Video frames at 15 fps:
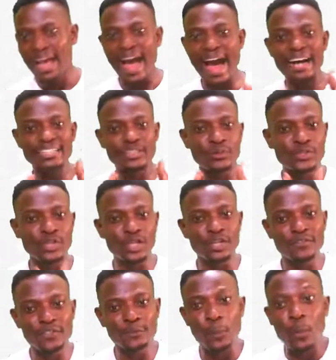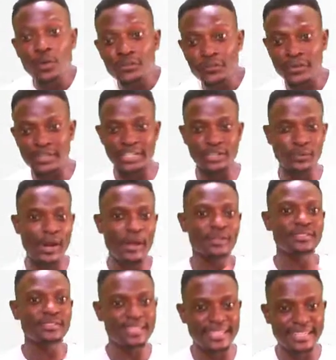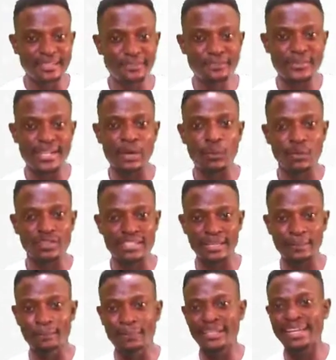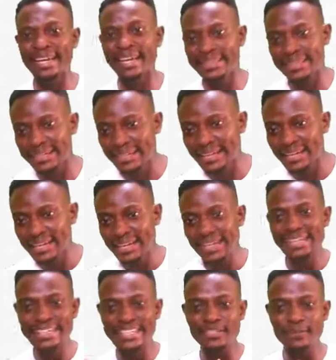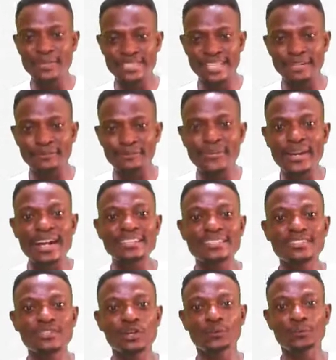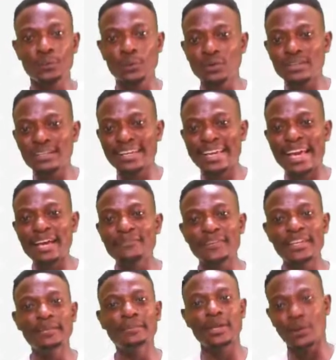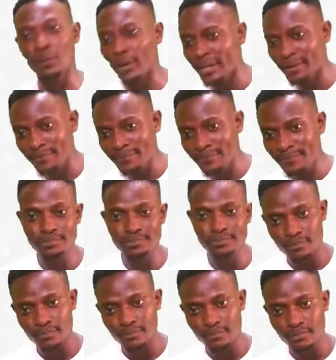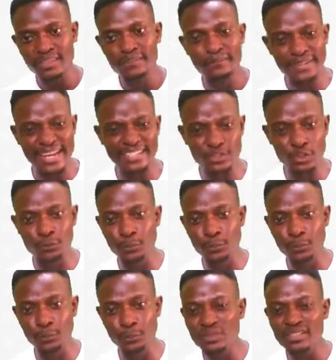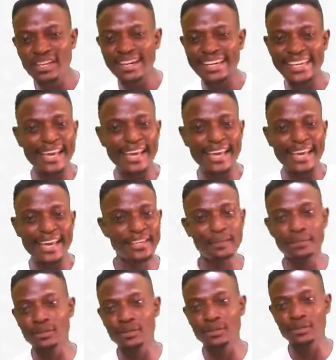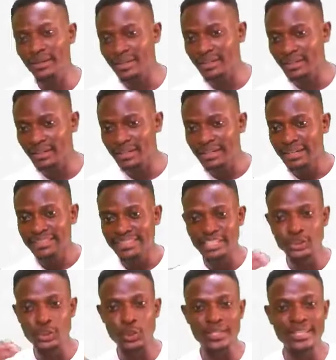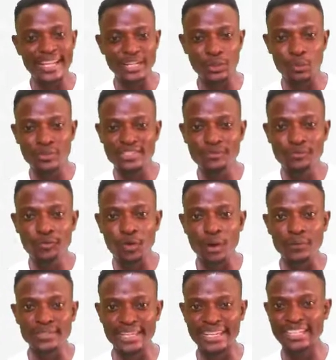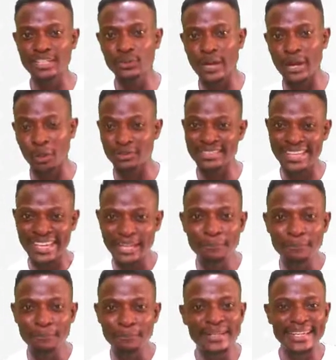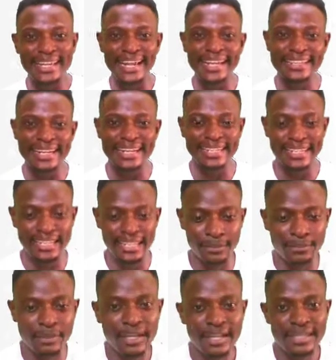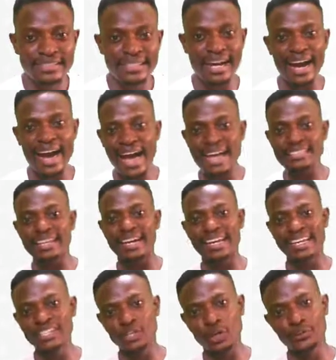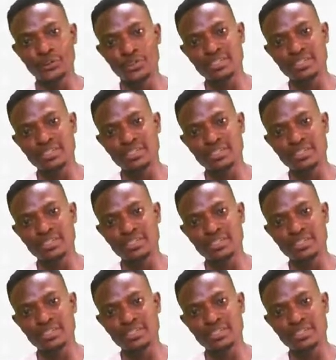As a result of his books found at the riot scene, Frank was implicated. This means that Frank's notebook gave him away. Frank's notebooks gave him away. They showed that he was involved in the riot. They implicated him. The answer is option